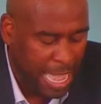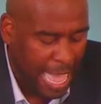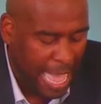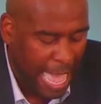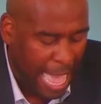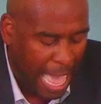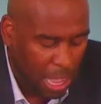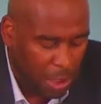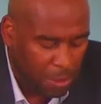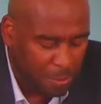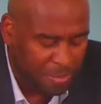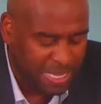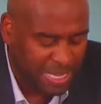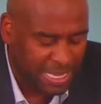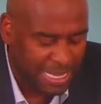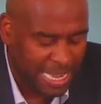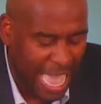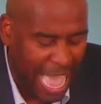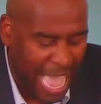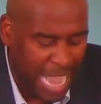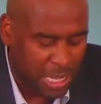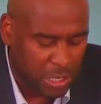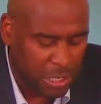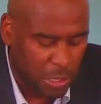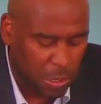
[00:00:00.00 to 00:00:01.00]
Help me to
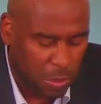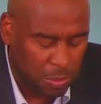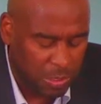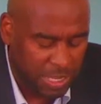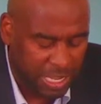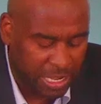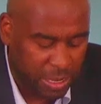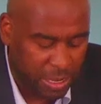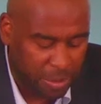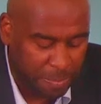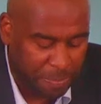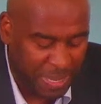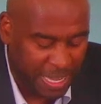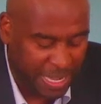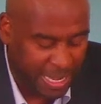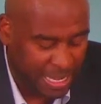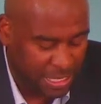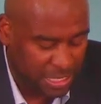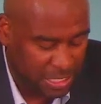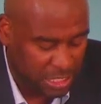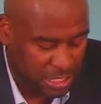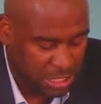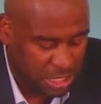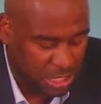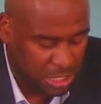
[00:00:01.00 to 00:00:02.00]
act only in
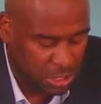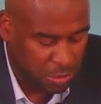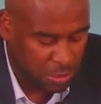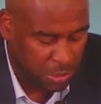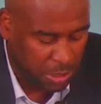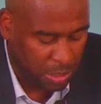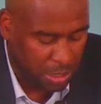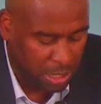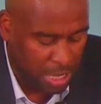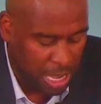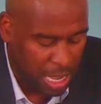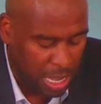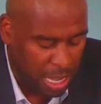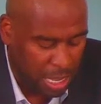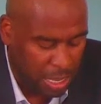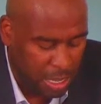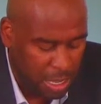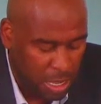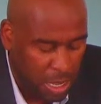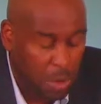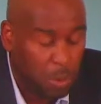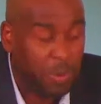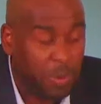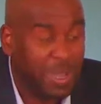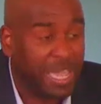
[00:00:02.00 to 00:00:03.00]
obedience to you, Allah.
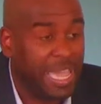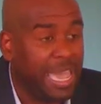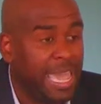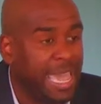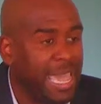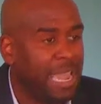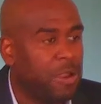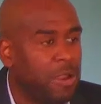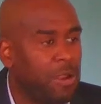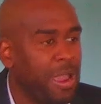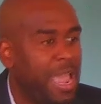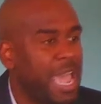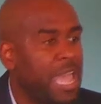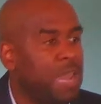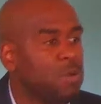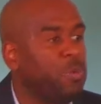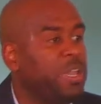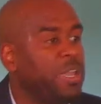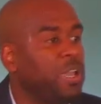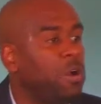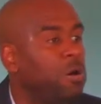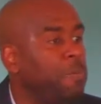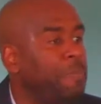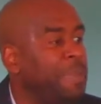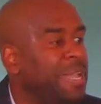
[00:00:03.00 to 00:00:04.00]
We hear and
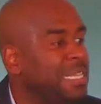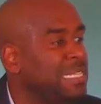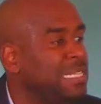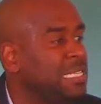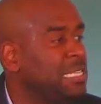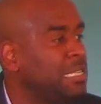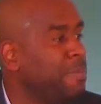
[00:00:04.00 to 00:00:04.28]
we obey.